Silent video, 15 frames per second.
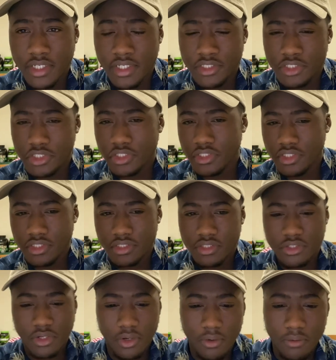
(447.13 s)
And she, you
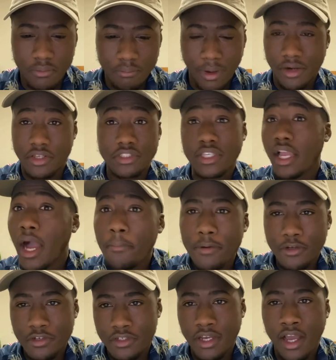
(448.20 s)
know, Monica's like, I'm a
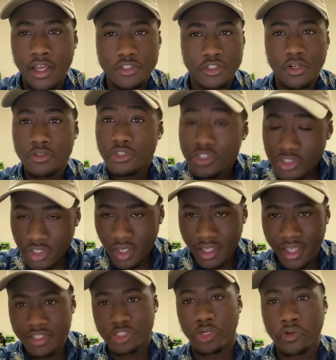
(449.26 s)
good guy. You know, she's
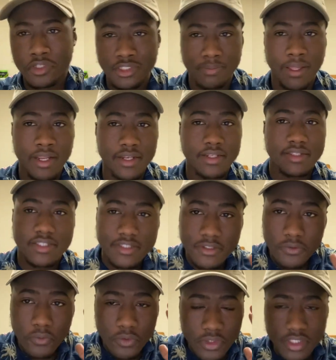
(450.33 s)
again trying to explain
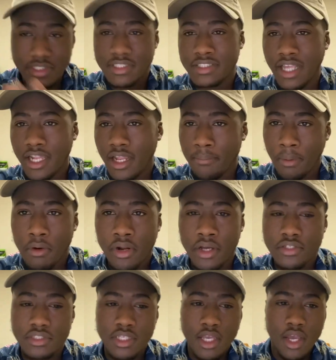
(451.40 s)
this is not about
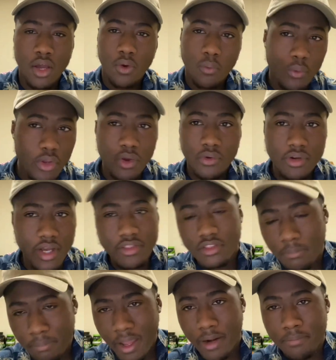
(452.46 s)
us. We are not the
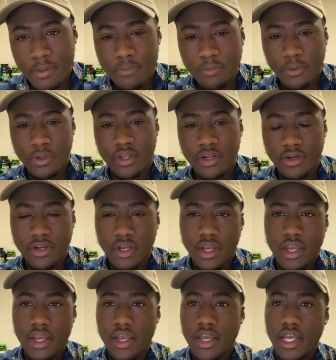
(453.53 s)
bad people here.
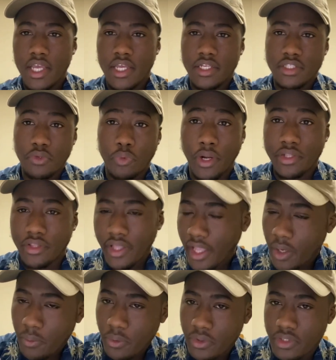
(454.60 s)
Director
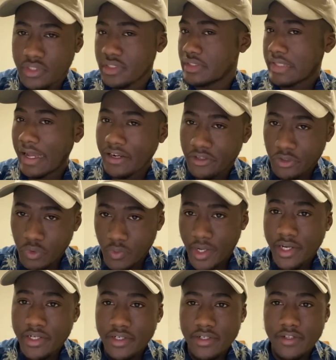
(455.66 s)
Hayward is not
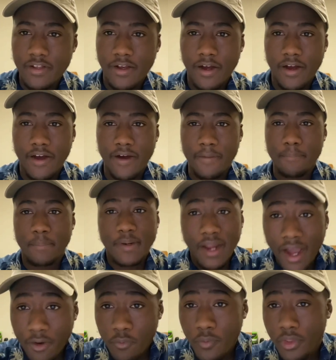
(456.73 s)
great, but I
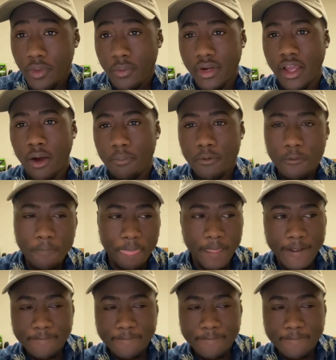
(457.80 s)
really want to help you.